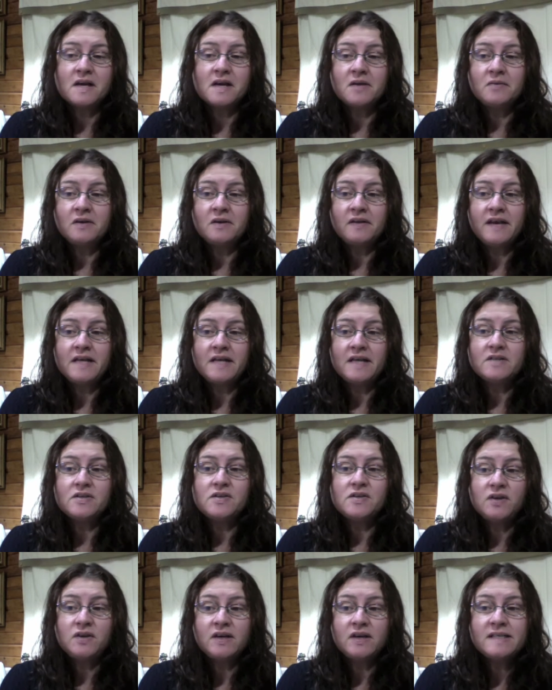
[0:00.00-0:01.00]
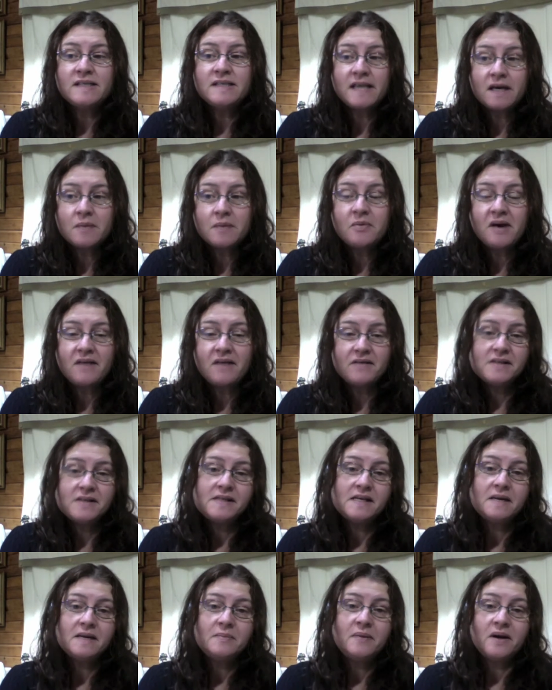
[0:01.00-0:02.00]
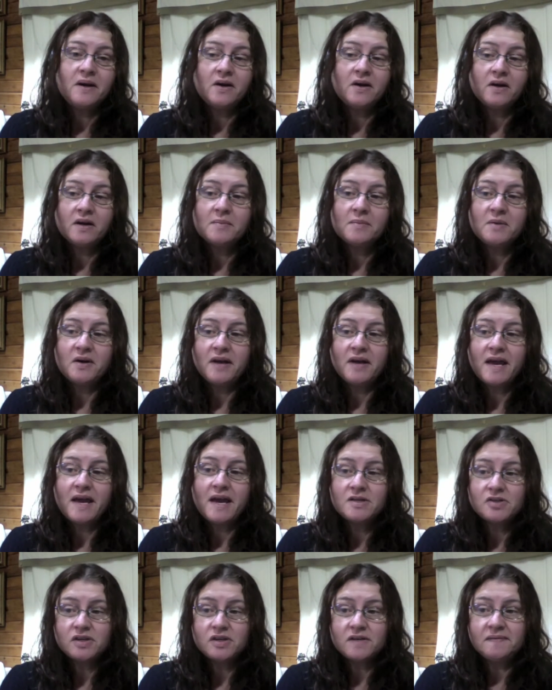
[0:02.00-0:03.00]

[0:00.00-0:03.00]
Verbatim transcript: on relate to student data privacy and parent communication.